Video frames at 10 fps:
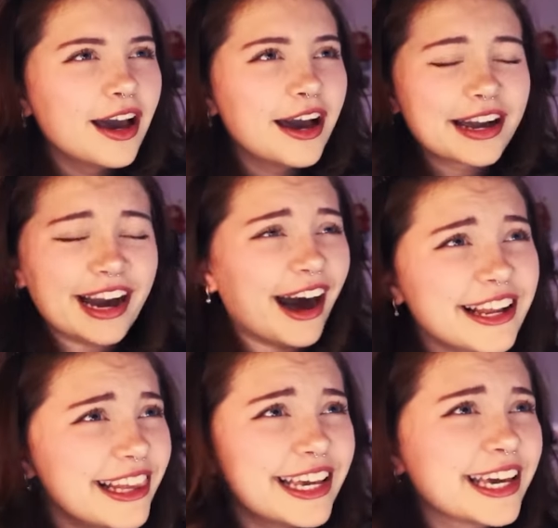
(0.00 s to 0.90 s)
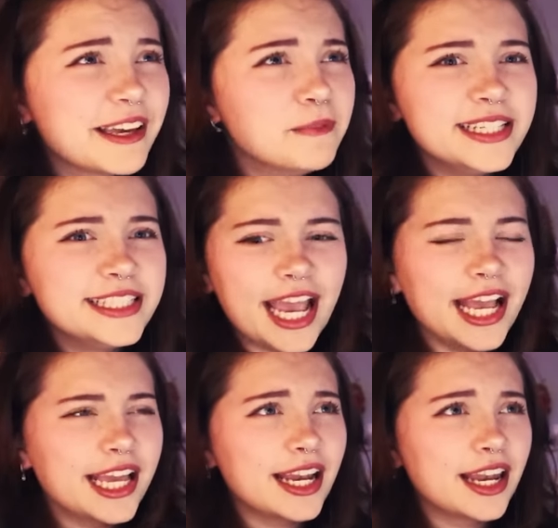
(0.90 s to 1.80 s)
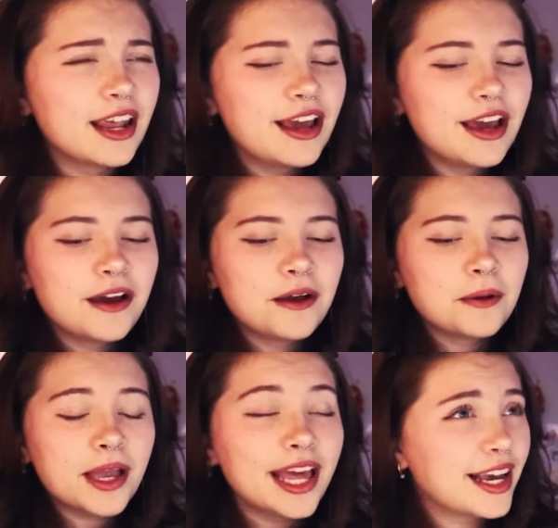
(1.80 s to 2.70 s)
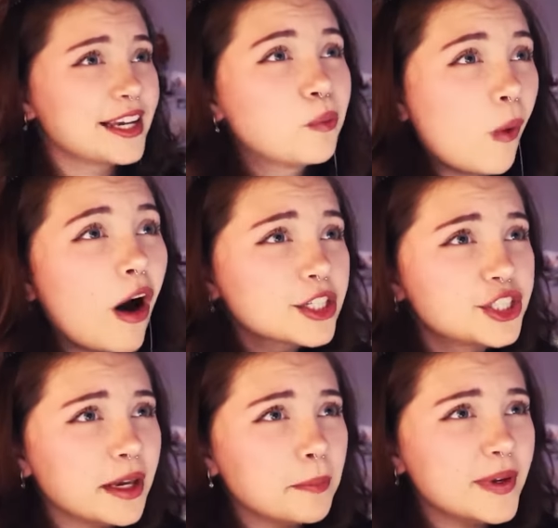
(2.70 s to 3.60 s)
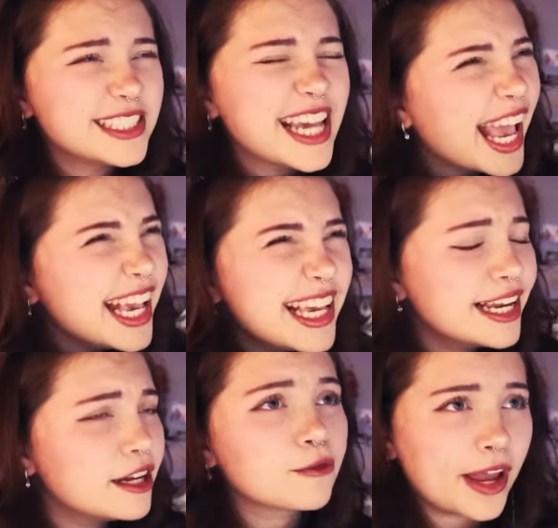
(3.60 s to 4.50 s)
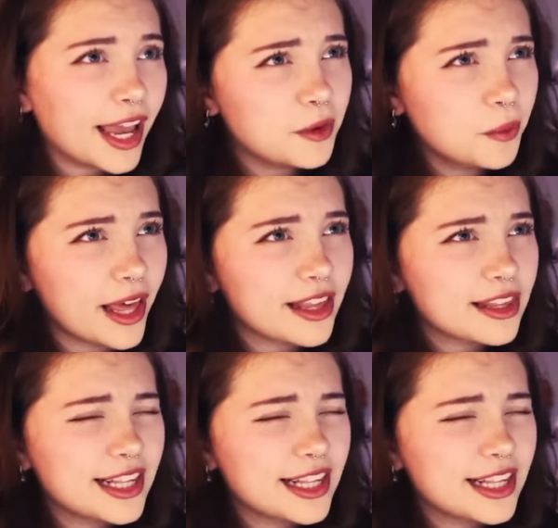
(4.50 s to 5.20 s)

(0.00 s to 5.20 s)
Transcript: Cuddling can be taken, and I watched it be taken and ran with.